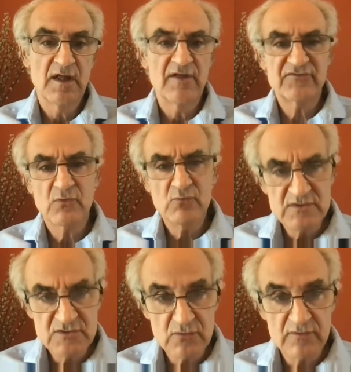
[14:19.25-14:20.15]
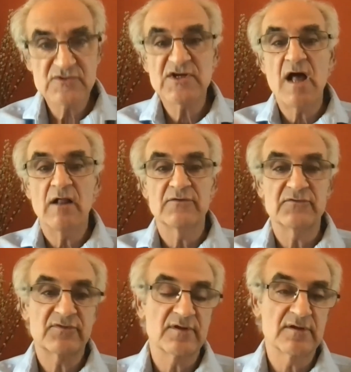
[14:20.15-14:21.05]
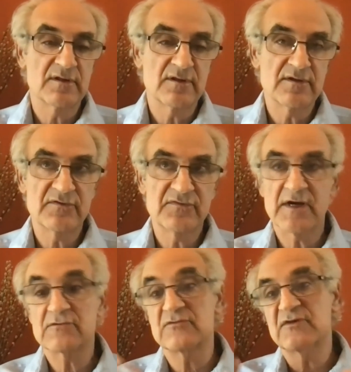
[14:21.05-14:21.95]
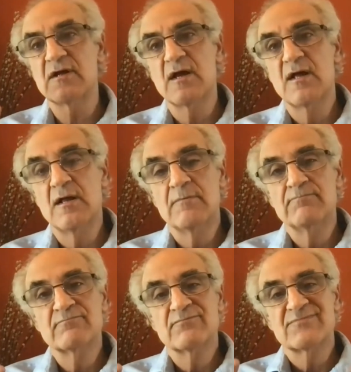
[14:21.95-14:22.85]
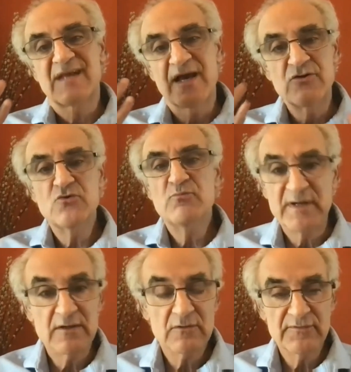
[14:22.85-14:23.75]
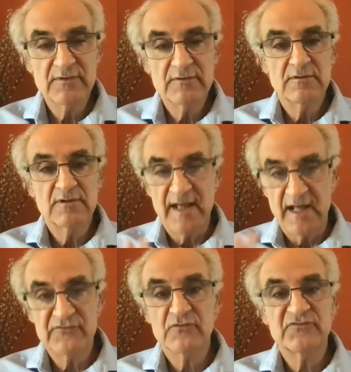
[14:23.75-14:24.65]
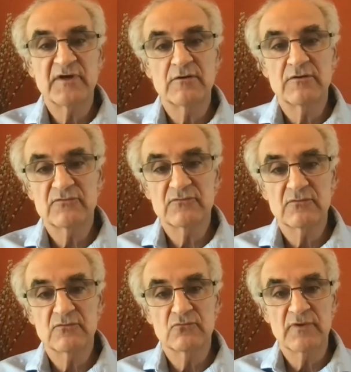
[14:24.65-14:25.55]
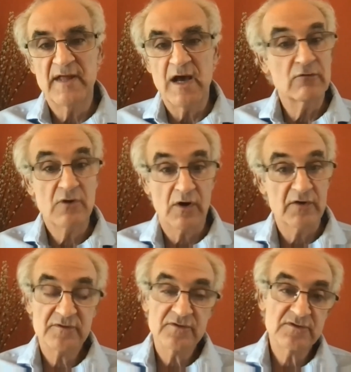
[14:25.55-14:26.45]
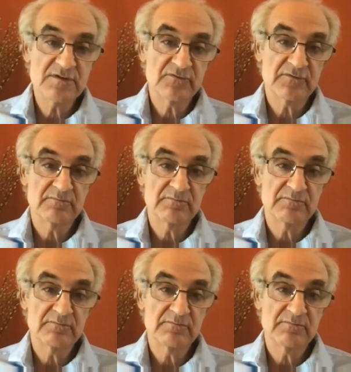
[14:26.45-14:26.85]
And so we sort of challenged the, the, the sector, said, can you build cancer centers without carcinogens?